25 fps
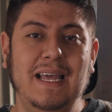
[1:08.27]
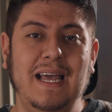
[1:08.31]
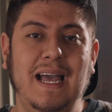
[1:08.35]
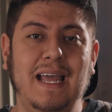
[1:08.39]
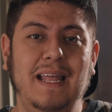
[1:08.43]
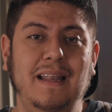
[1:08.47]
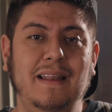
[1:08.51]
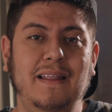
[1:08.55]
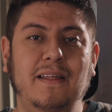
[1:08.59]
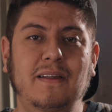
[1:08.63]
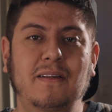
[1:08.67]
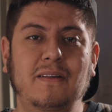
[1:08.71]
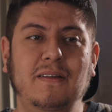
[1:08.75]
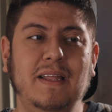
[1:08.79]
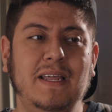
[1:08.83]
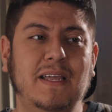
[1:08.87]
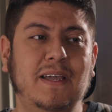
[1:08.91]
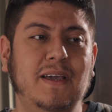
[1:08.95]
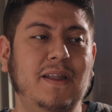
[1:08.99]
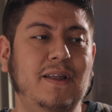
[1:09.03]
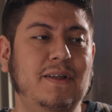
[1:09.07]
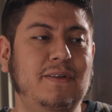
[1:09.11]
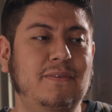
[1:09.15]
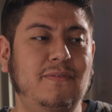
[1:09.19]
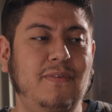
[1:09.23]
I literally
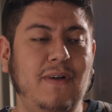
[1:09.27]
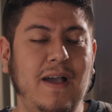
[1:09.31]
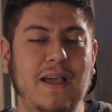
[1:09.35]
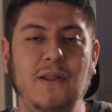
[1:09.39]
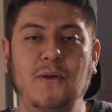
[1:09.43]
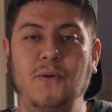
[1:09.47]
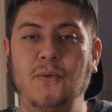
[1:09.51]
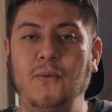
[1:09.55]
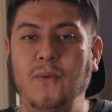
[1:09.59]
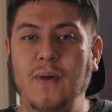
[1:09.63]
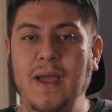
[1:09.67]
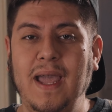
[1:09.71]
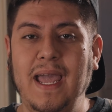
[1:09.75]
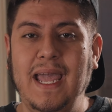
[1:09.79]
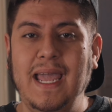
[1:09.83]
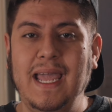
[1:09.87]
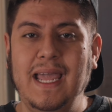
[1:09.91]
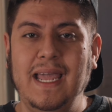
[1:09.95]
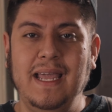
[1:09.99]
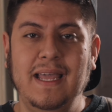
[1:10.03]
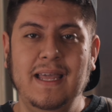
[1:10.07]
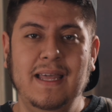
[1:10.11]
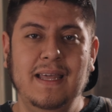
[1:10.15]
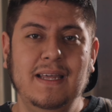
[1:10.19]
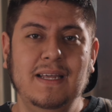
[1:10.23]
couldn't find a
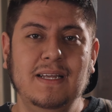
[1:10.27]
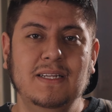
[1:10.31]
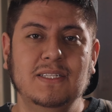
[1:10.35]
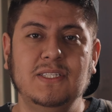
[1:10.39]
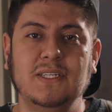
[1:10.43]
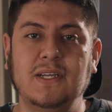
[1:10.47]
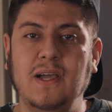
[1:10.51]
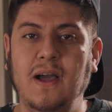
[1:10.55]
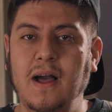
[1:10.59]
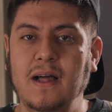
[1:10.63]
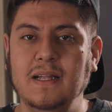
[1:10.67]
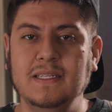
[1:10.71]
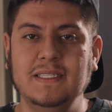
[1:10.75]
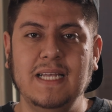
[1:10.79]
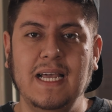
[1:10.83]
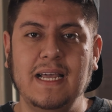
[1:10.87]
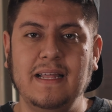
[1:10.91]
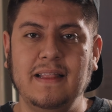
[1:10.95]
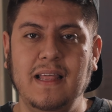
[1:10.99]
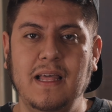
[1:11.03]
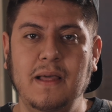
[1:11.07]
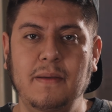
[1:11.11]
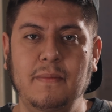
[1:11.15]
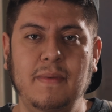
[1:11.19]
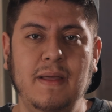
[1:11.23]
way to
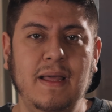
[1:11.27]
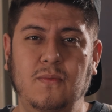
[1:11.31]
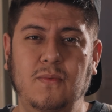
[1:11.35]
contact them.